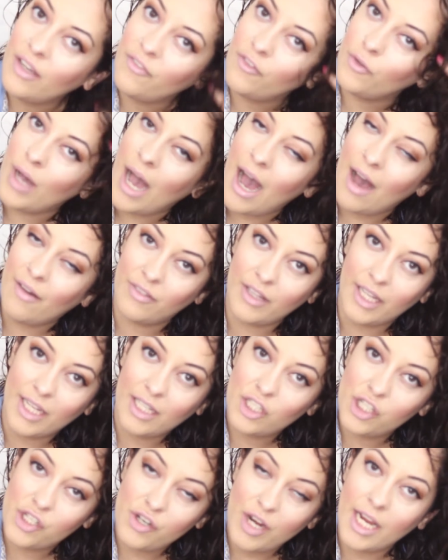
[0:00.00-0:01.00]
If you have like
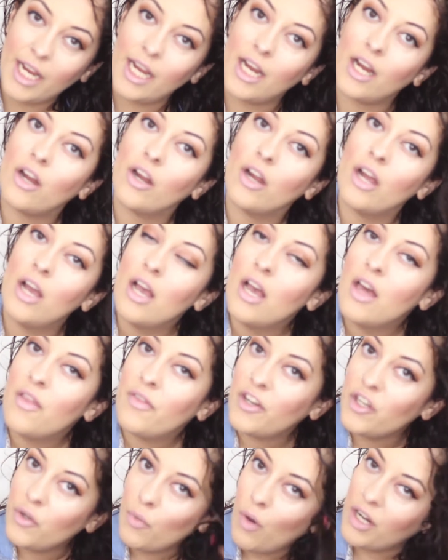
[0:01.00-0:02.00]
straight hair,
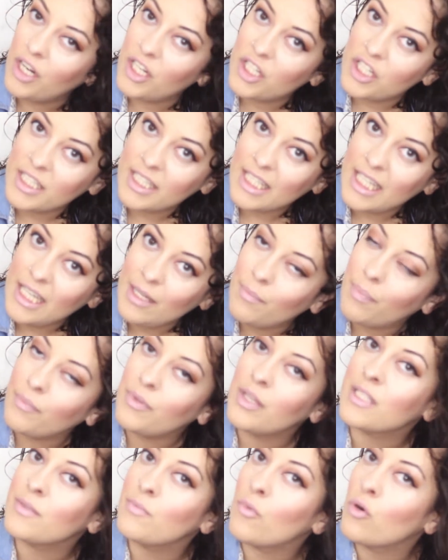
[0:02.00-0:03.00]
then you want to just keep
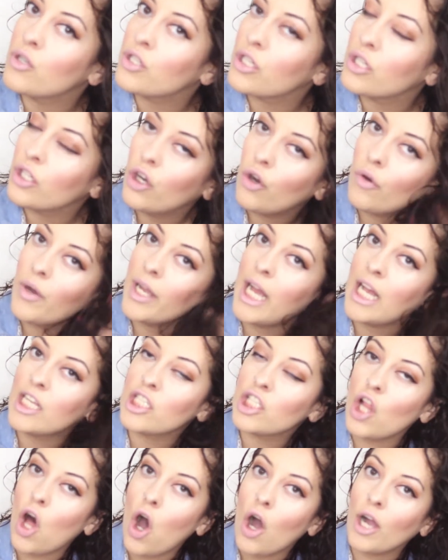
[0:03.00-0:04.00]
this motion going as
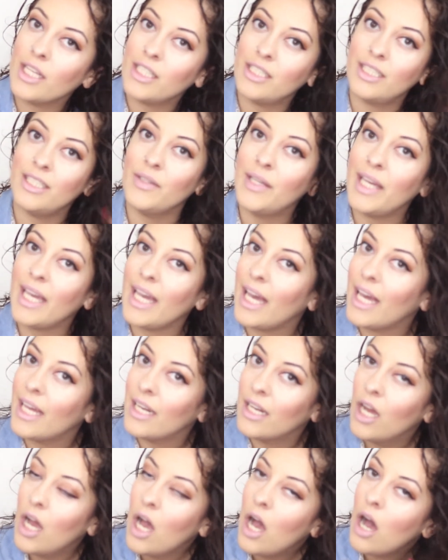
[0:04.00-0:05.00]
long as you
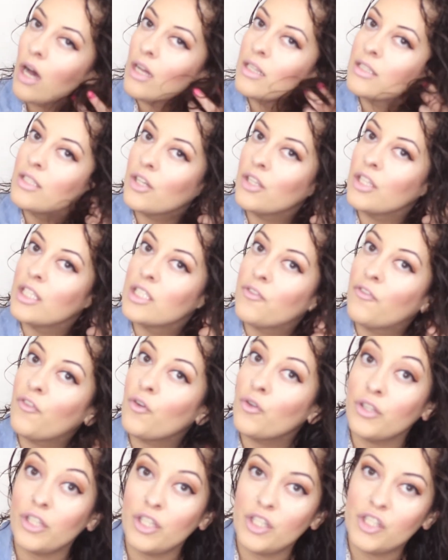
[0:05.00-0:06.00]
can until it's
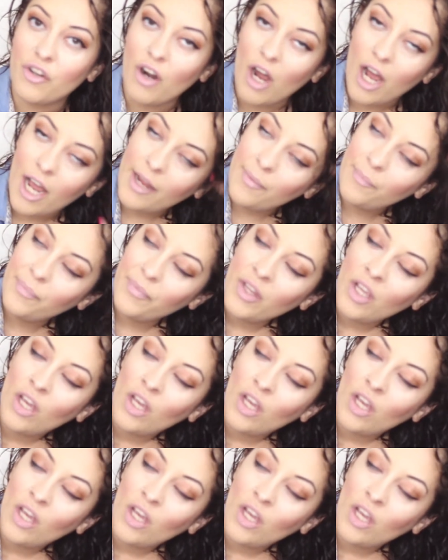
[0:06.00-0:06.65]
fully dry.